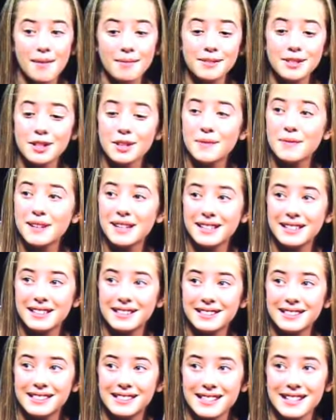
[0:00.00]
mom took me
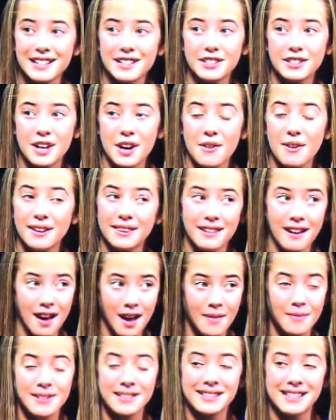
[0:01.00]
to see a show at the
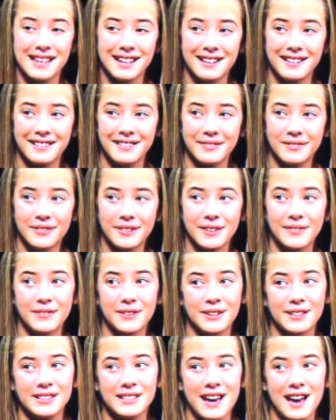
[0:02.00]
Hobby Center for the
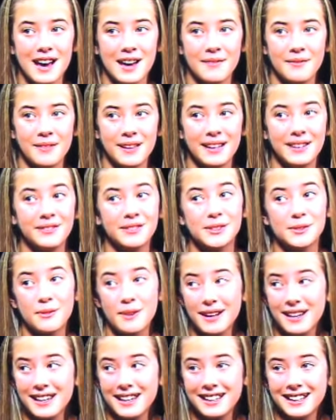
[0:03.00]
first time, and it was
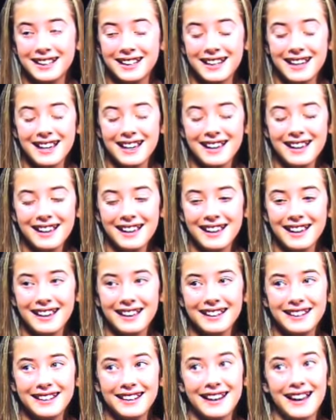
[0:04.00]
Wicked,
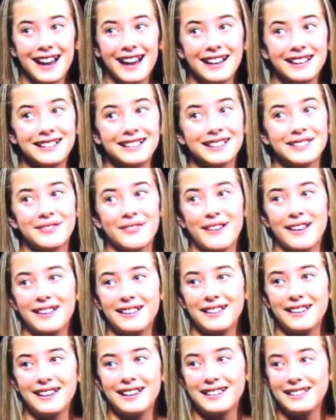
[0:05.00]
and I just
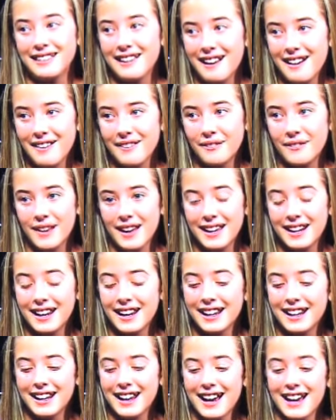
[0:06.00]
fell in love. And
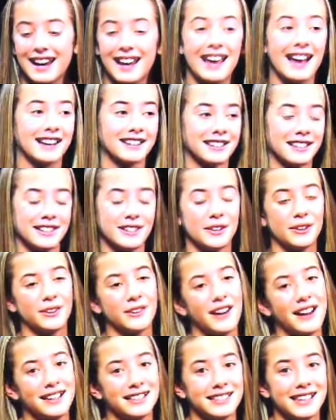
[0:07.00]
I and I actually told
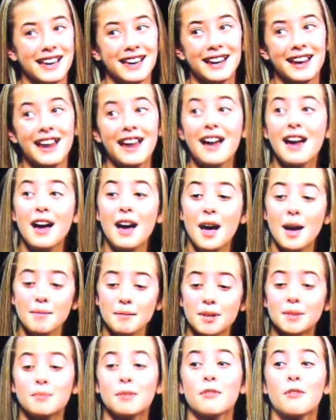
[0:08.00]
her I said.
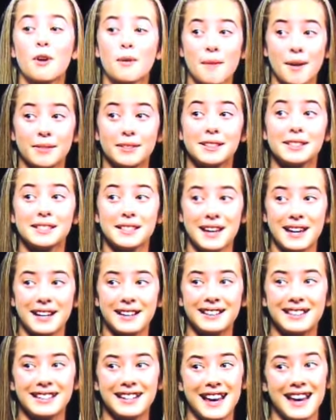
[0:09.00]
I'm going to perform on this
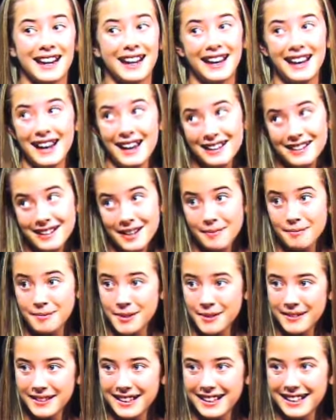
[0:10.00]
stage, and I ended up
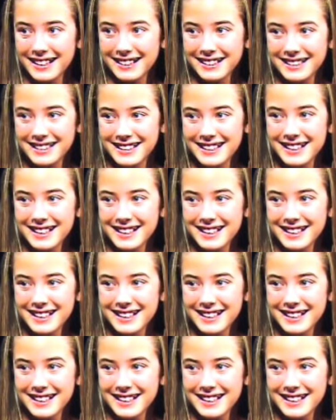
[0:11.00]
doing it.